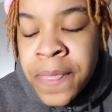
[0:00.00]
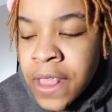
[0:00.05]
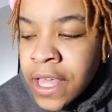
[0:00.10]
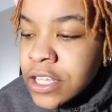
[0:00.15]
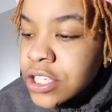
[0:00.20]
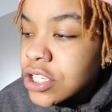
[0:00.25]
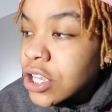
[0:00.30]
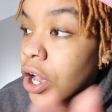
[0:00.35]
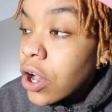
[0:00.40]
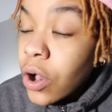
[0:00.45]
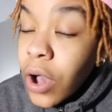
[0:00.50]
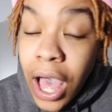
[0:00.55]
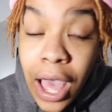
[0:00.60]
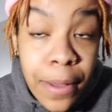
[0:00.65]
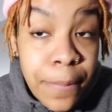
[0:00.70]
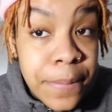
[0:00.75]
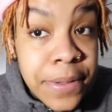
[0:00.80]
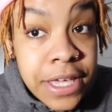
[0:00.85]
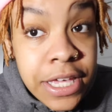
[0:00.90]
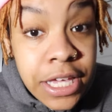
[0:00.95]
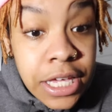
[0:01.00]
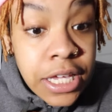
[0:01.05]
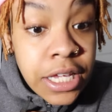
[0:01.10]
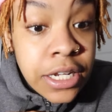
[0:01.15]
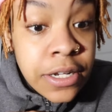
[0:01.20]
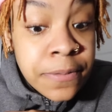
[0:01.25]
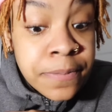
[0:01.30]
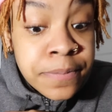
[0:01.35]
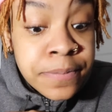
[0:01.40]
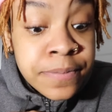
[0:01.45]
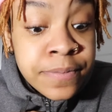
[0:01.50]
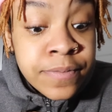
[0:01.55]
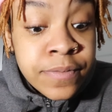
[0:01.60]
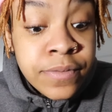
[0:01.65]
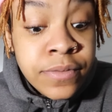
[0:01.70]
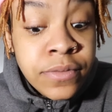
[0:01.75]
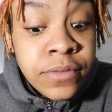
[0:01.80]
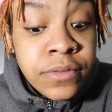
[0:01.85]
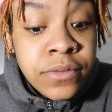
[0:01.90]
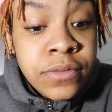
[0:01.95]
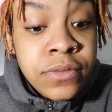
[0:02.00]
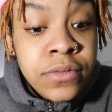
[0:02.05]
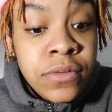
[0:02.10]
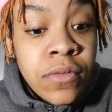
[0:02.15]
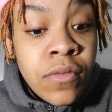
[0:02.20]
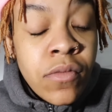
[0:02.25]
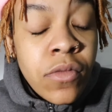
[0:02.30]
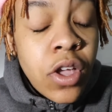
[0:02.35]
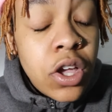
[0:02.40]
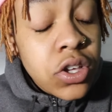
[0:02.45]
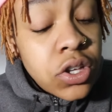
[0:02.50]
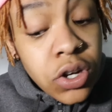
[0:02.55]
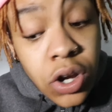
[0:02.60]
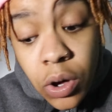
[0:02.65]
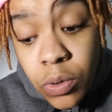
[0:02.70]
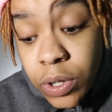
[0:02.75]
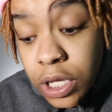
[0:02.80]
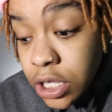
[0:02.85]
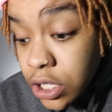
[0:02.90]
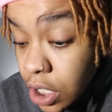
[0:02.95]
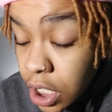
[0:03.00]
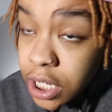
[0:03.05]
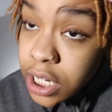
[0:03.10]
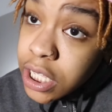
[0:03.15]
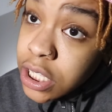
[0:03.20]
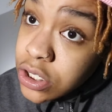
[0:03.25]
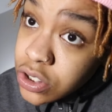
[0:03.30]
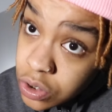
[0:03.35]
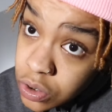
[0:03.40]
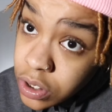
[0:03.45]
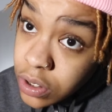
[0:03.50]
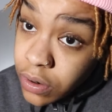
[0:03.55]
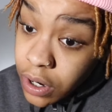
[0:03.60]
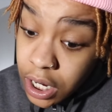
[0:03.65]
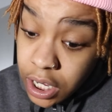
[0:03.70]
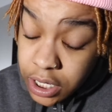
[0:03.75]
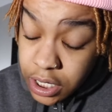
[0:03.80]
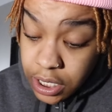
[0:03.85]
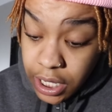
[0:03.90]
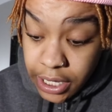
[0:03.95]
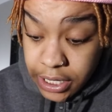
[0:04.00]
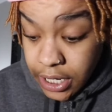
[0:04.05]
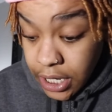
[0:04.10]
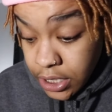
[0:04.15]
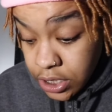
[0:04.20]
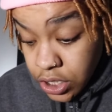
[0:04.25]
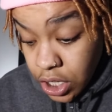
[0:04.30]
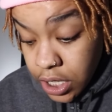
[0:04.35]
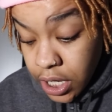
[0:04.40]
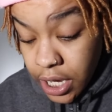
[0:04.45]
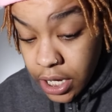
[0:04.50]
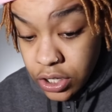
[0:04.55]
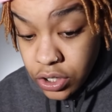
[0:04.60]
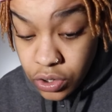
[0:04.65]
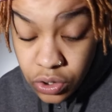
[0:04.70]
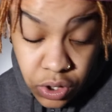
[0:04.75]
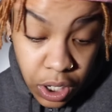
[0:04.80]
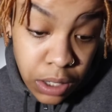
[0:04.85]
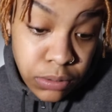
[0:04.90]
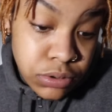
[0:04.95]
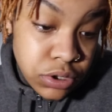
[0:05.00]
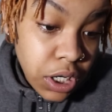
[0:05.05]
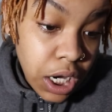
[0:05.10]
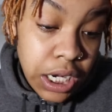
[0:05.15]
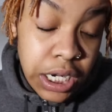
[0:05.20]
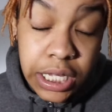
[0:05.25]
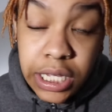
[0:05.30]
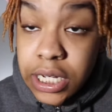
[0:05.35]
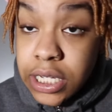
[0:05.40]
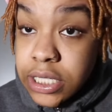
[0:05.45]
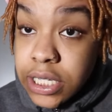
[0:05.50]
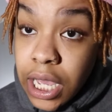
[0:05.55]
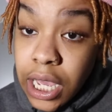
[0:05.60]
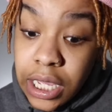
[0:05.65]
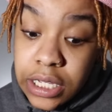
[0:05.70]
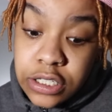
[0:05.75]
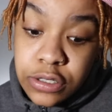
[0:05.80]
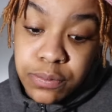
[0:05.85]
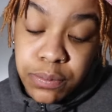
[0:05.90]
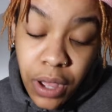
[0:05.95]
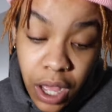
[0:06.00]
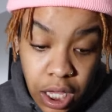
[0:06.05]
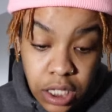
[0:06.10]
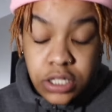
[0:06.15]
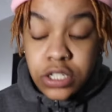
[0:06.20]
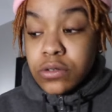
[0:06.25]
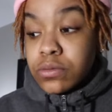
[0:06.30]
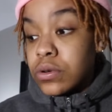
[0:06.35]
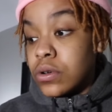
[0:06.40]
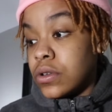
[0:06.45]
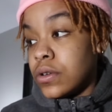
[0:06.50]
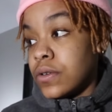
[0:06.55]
So, I mean, you know, we love to get zooted around here. Like, that's all I do. I'm trying to get as high as possible.